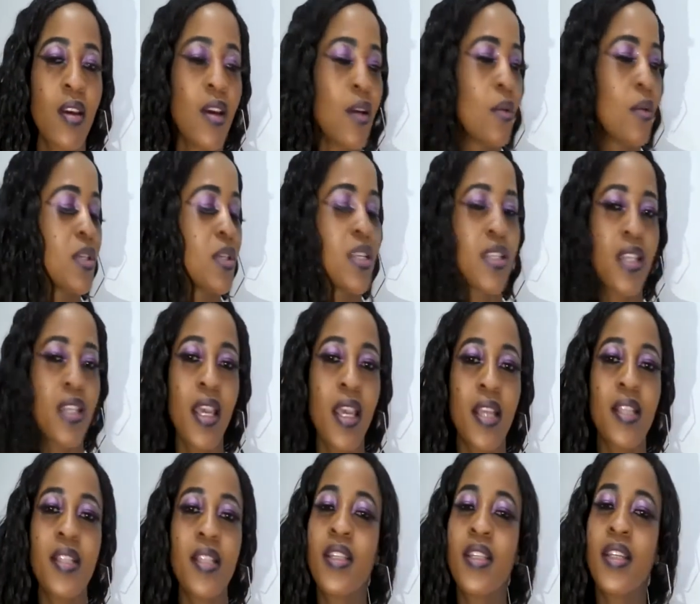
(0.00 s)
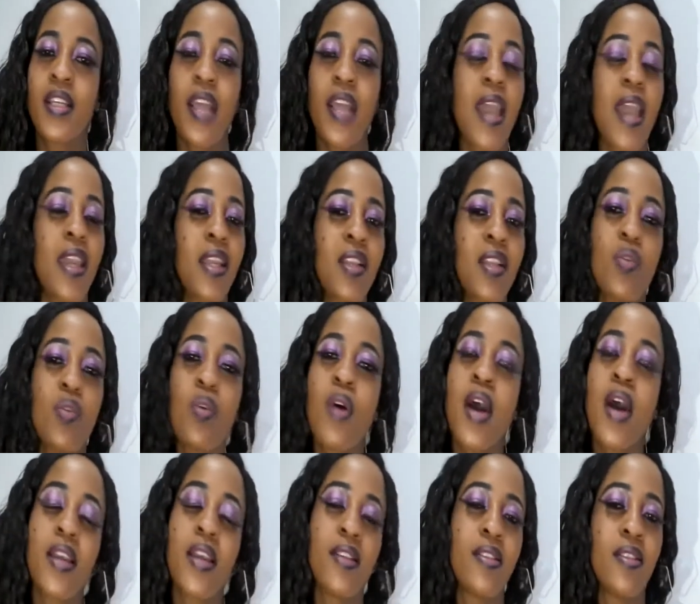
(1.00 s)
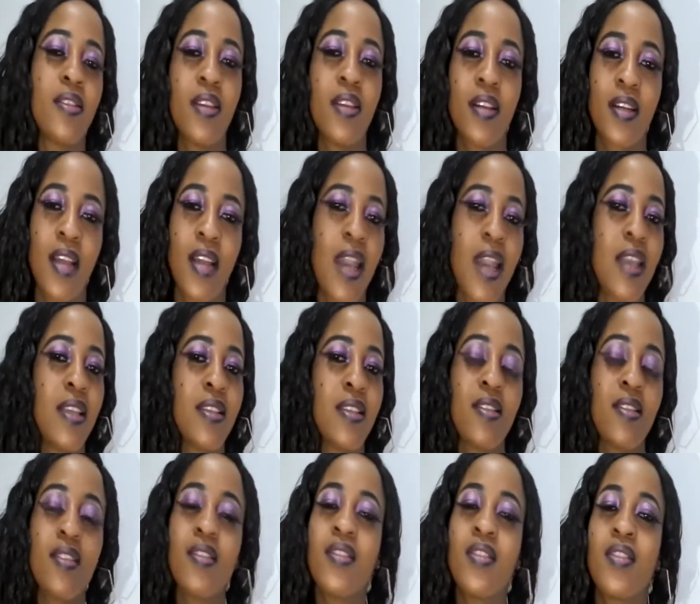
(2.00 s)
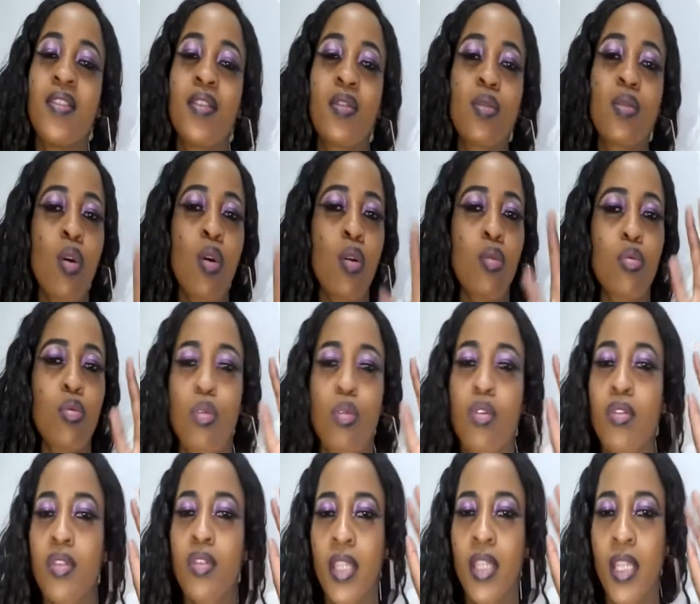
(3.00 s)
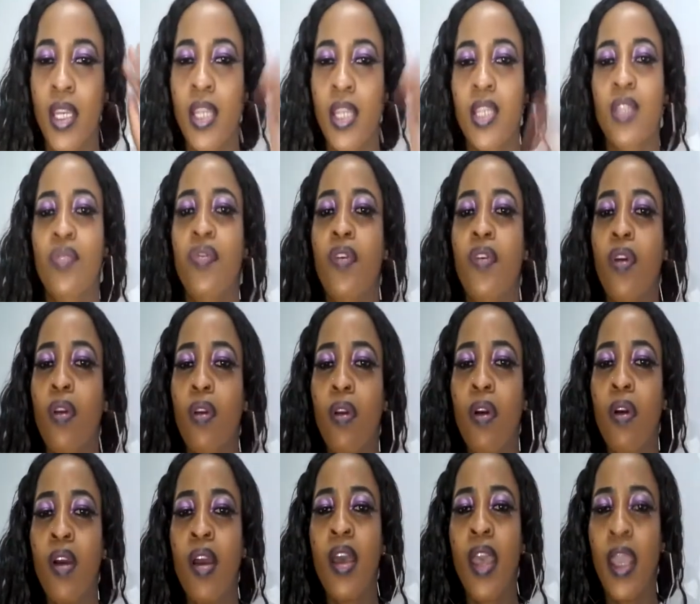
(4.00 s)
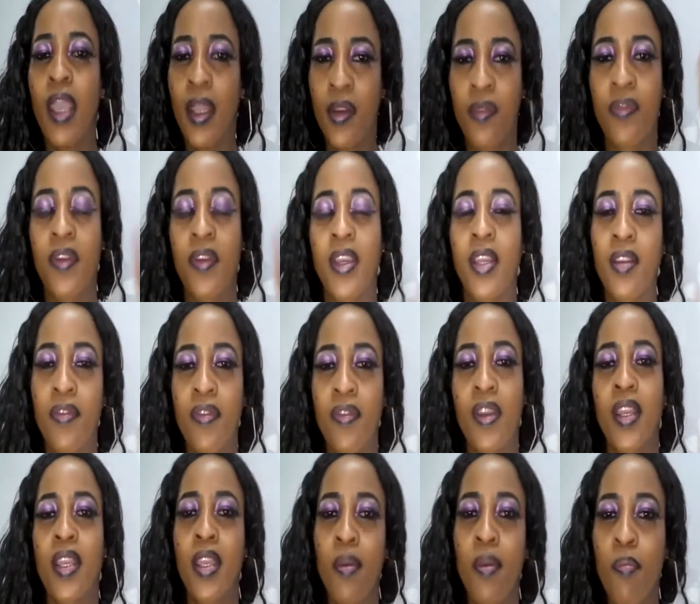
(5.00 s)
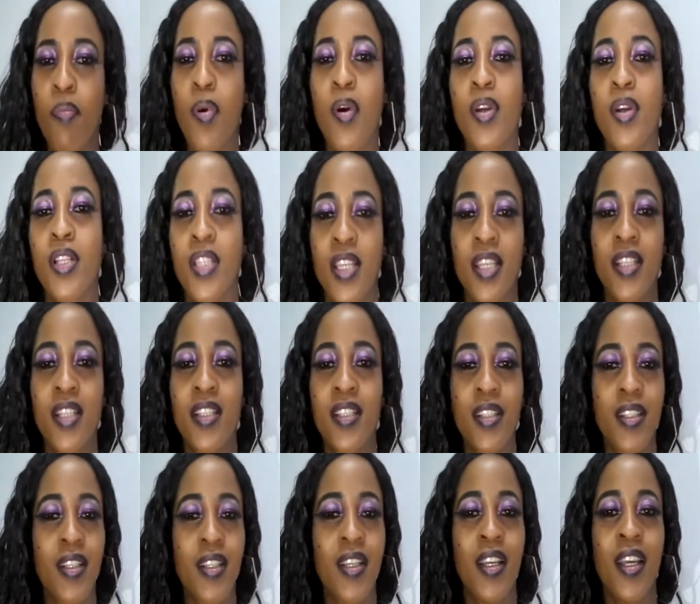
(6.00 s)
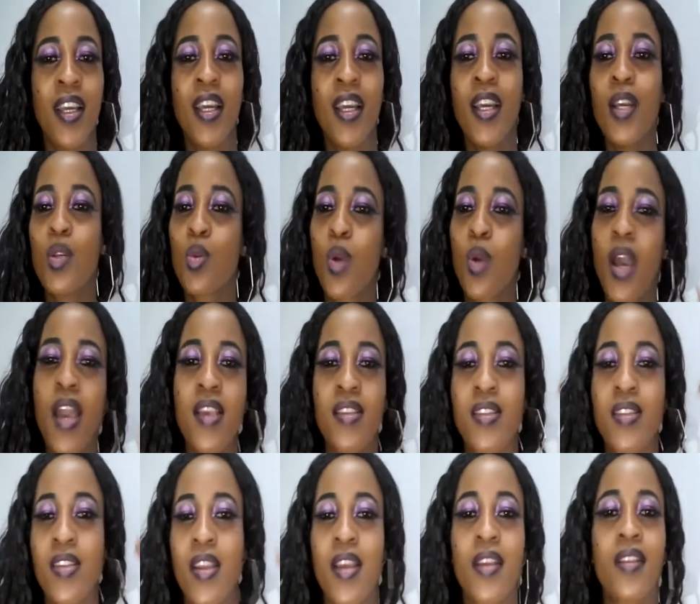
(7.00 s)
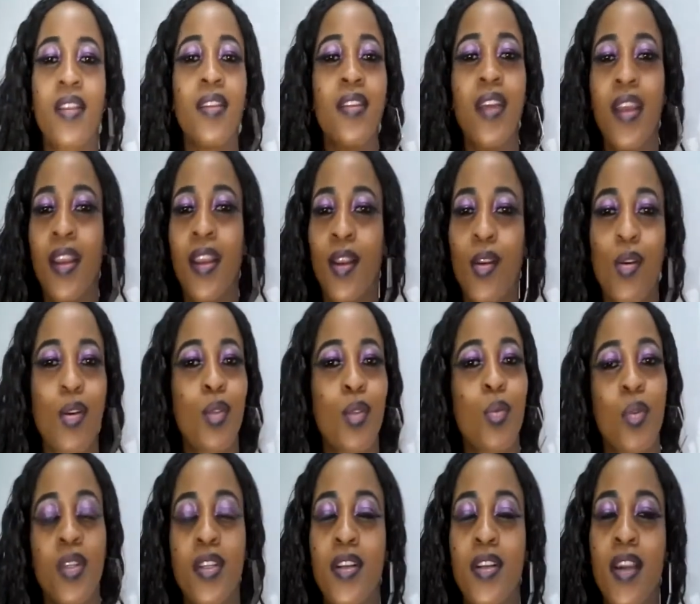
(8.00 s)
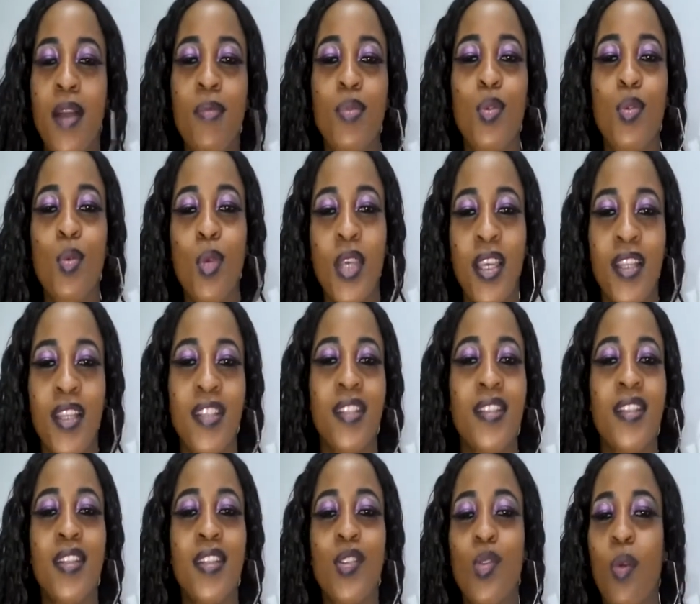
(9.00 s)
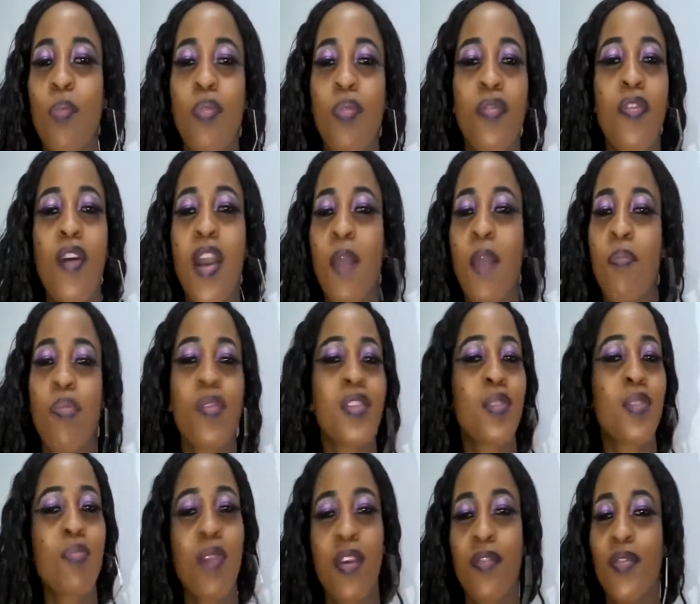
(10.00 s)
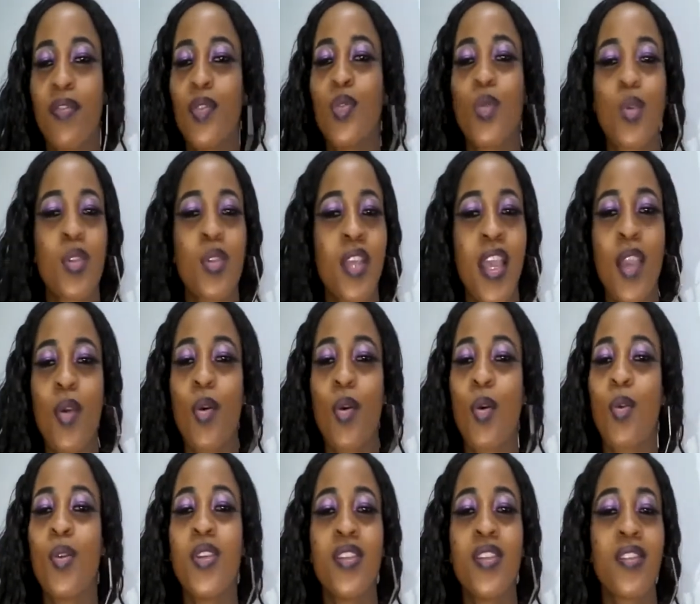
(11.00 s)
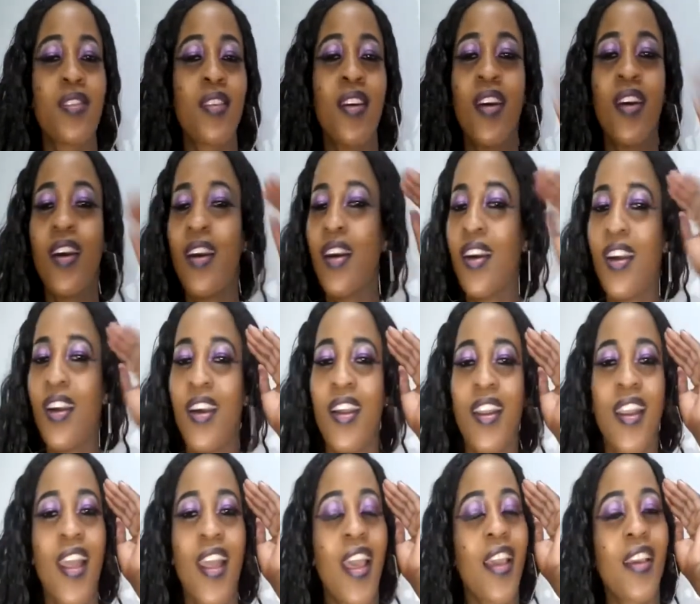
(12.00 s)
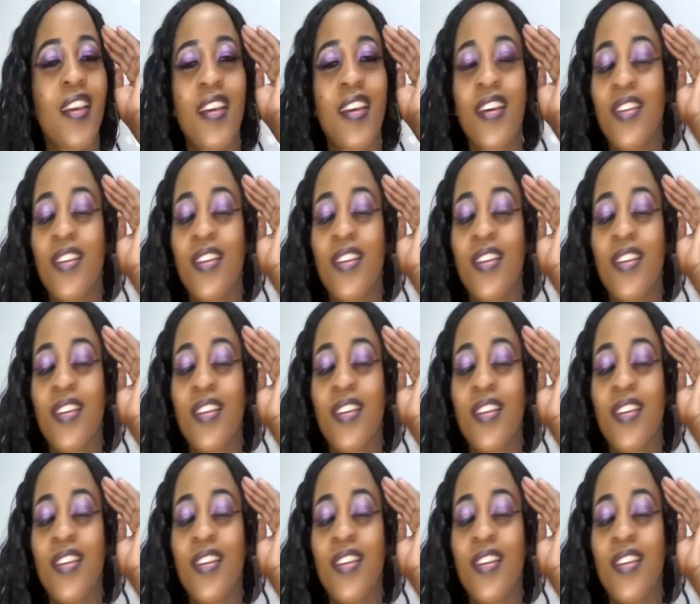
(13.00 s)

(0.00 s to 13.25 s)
which is editing. I had no idea, guys. It is so, so stressful and very, very important. So I struggle a lot when it comes to editing. So before I post my videos, I always like...